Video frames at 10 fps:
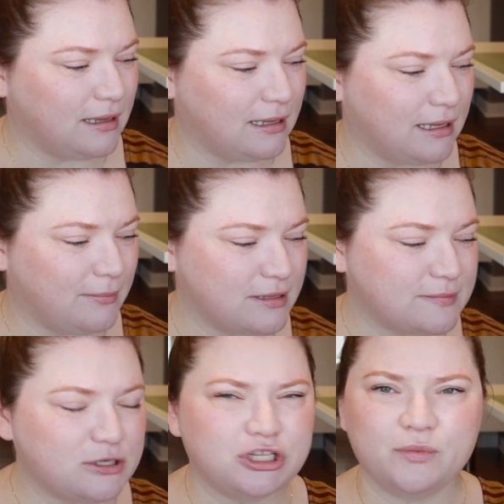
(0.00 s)

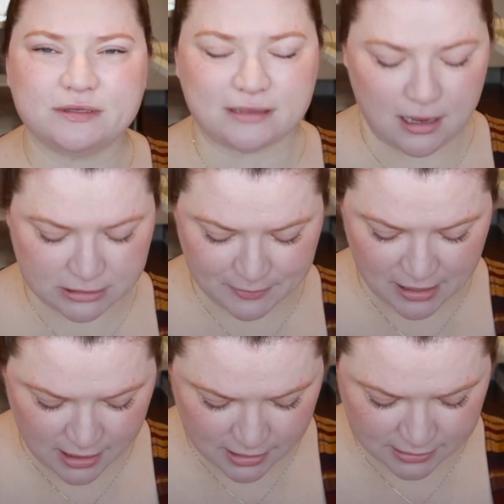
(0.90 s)
especially with socks,
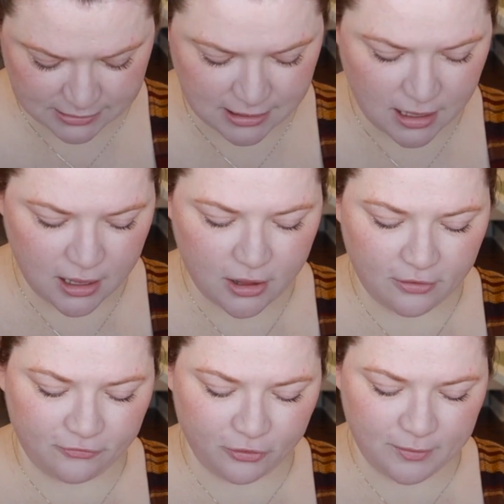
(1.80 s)
because
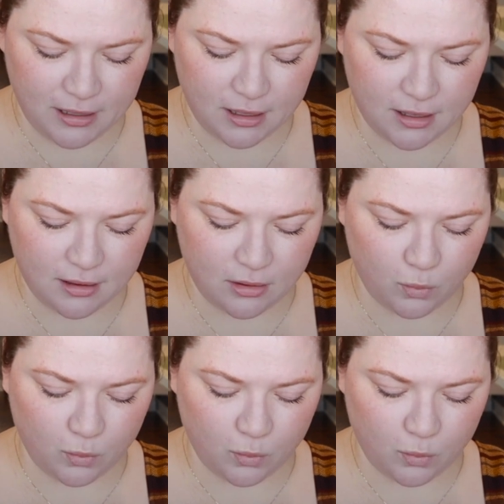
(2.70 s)
for me,